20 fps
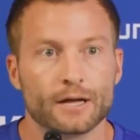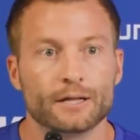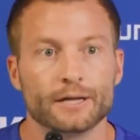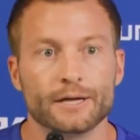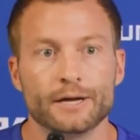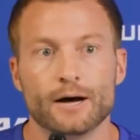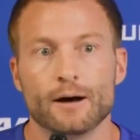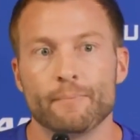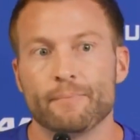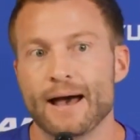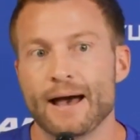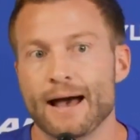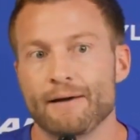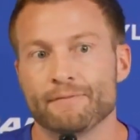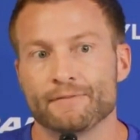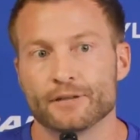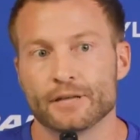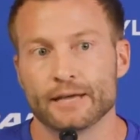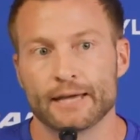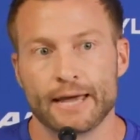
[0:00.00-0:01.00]
cleanup
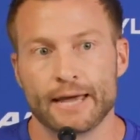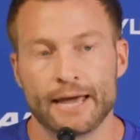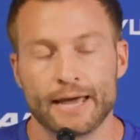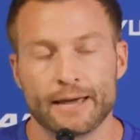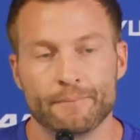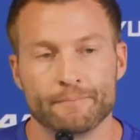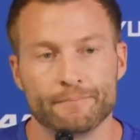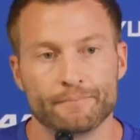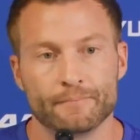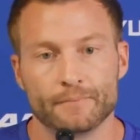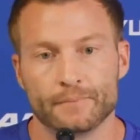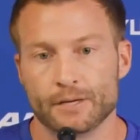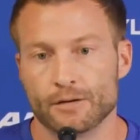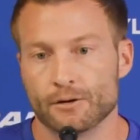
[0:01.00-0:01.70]
after the game.